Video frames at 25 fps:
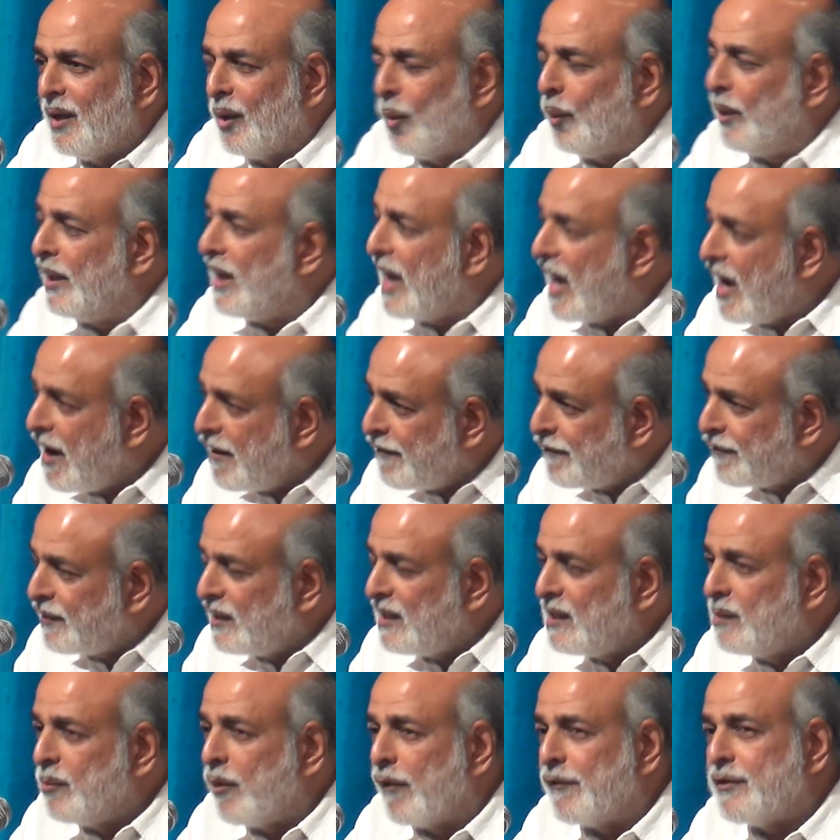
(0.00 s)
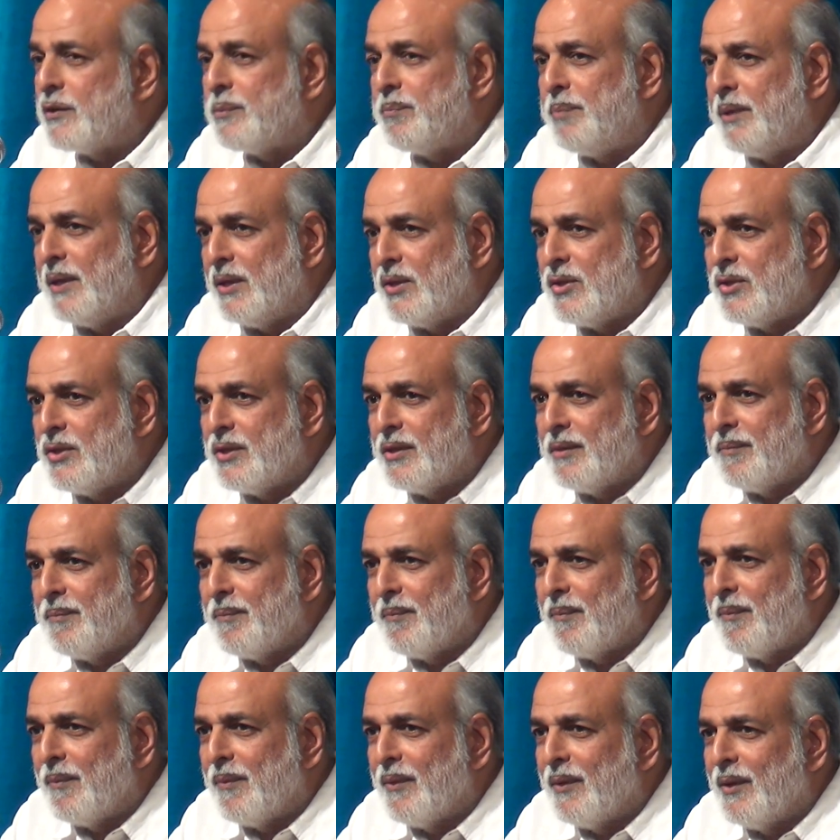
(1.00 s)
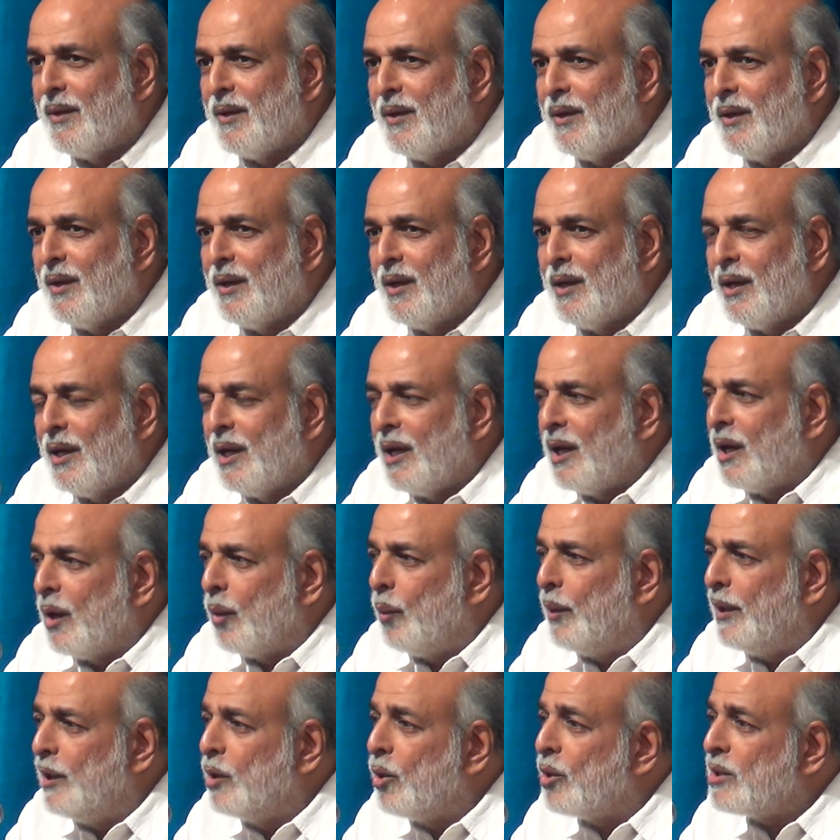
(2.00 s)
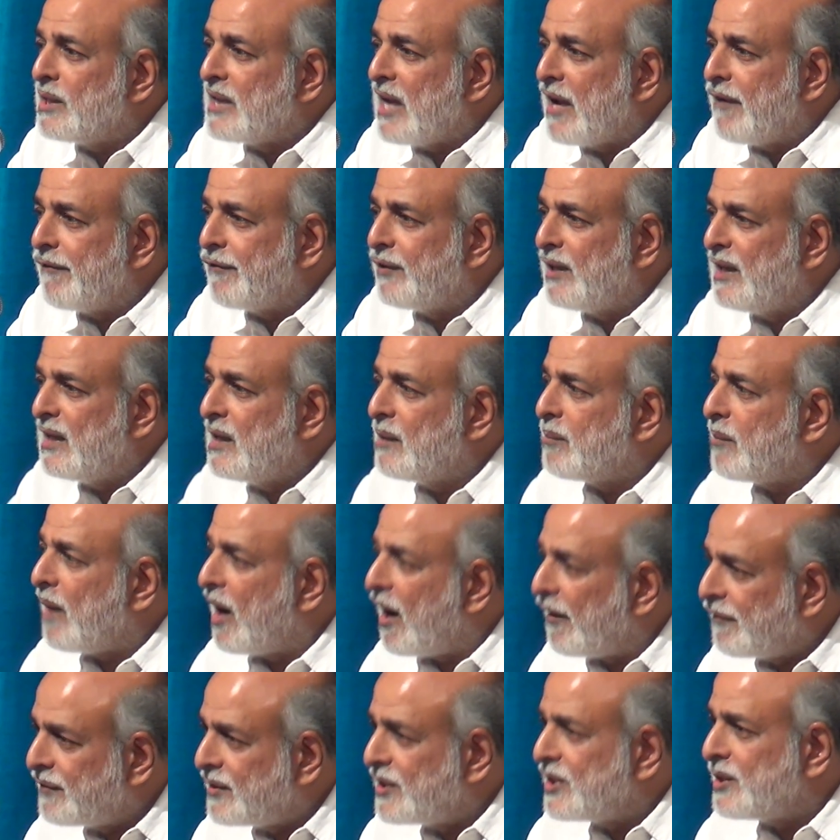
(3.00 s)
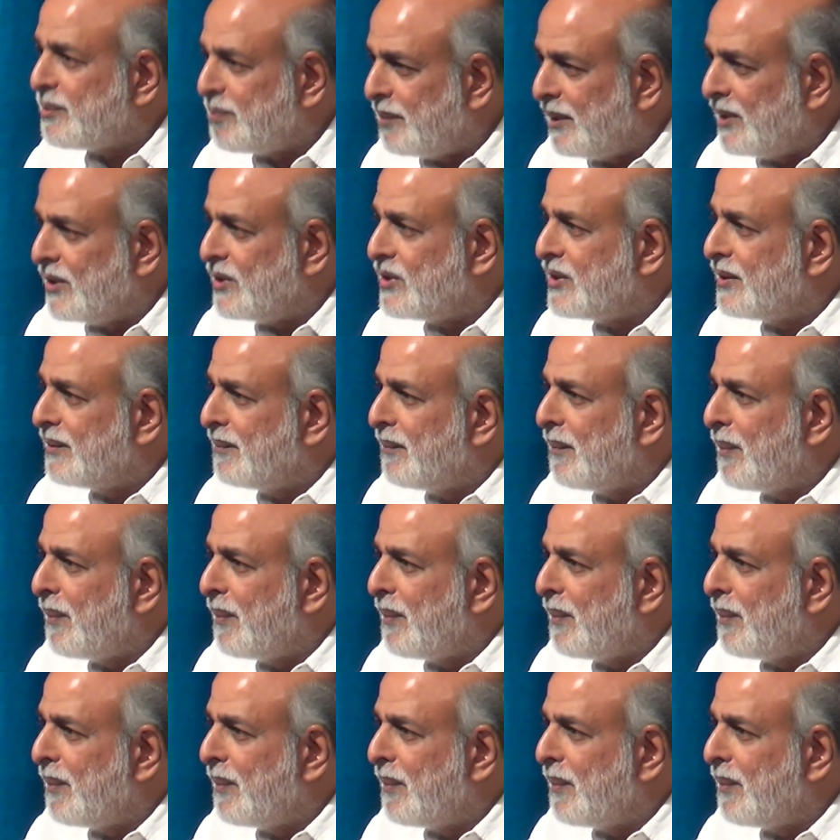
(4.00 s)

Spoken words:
We have freedom of speech. We don't have freedom after speech.